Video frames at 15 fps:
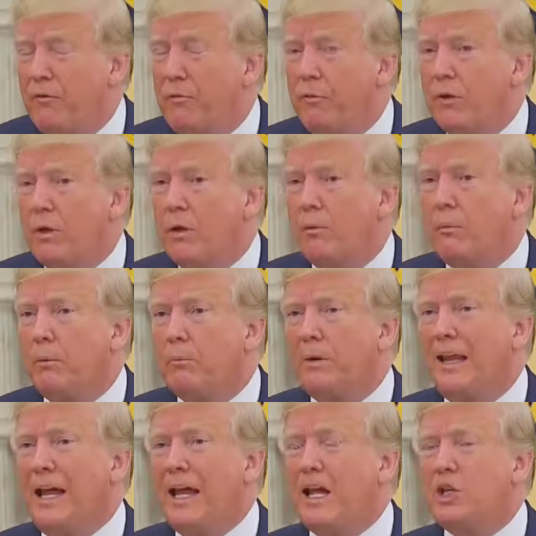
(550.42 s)
have
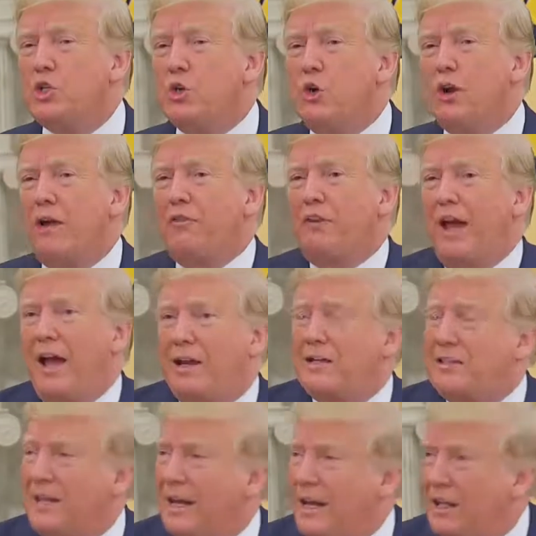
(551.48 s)
plans on
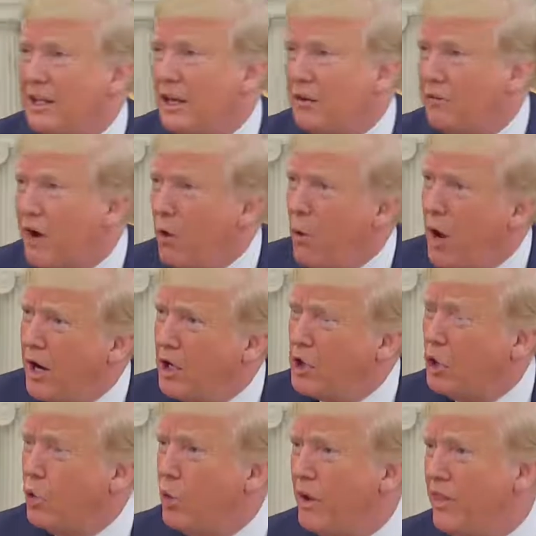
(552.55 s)
Afghanistan that if I
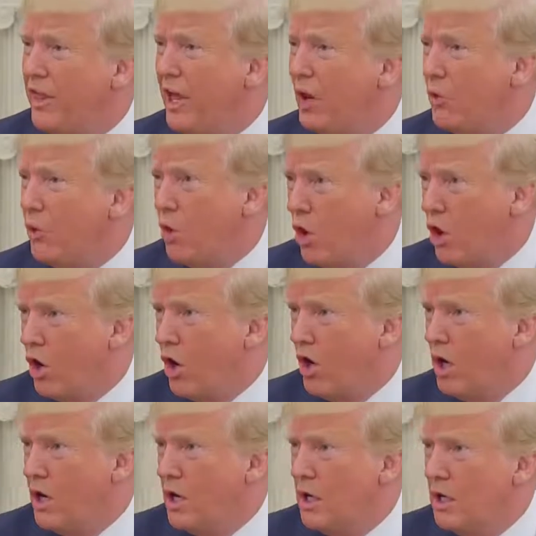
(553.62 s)
wanted to win that war,
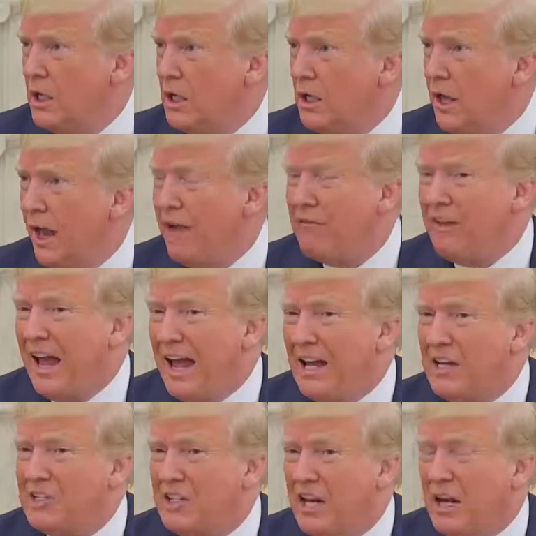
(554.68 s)

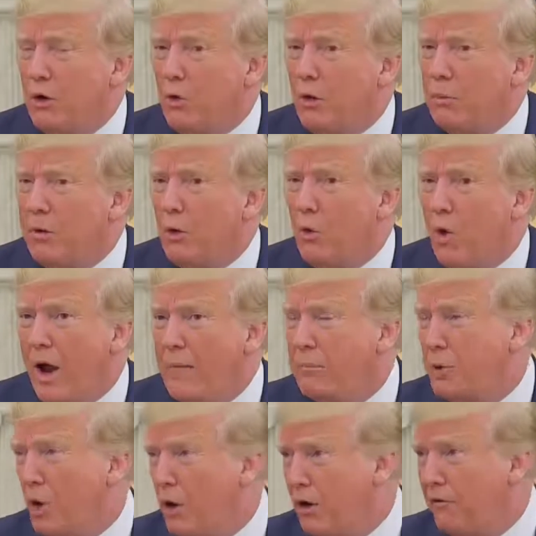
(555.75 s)
Afghanistan would be
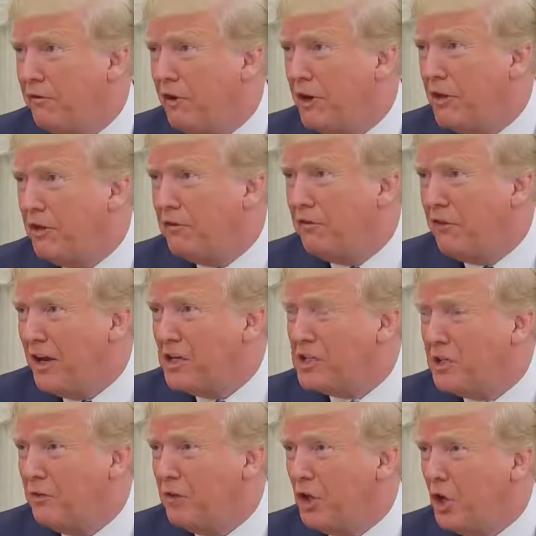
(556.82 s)
wiped off the
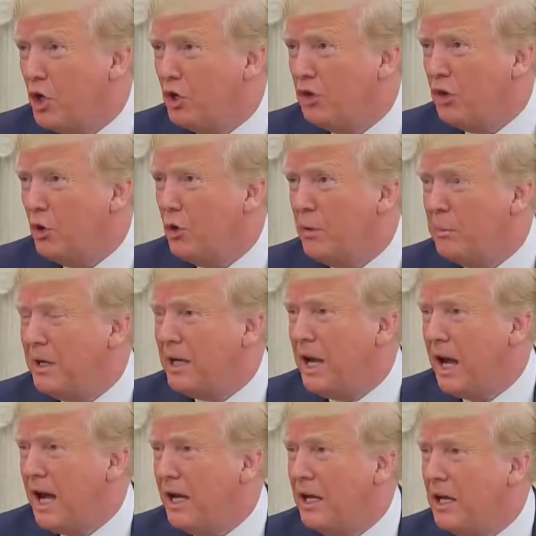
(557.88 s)
face of the earth. It would be
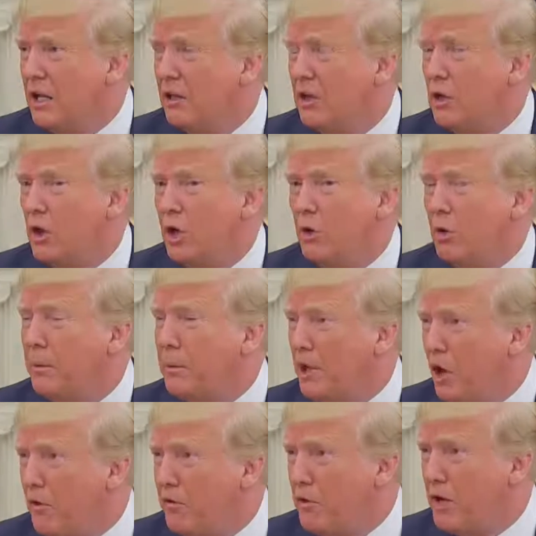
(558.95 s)
gone. It would
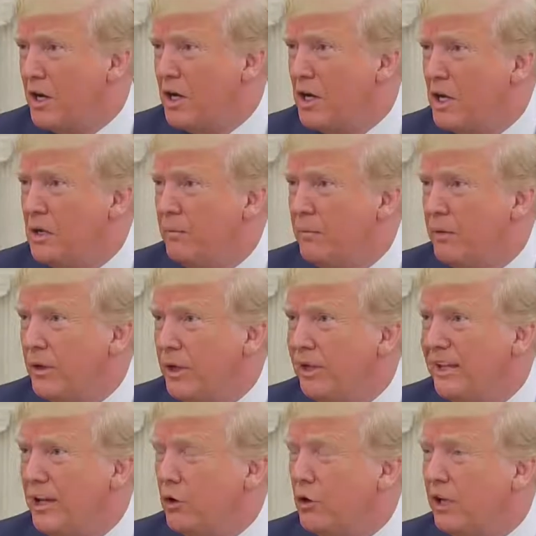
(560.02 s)
be over in
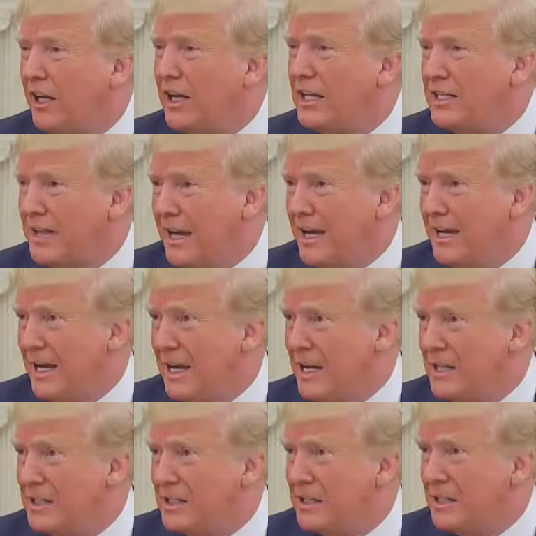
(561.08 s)
literally in 10
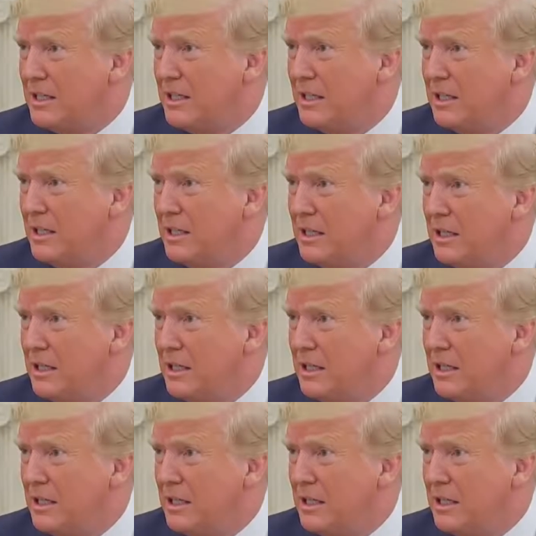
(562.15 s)
days.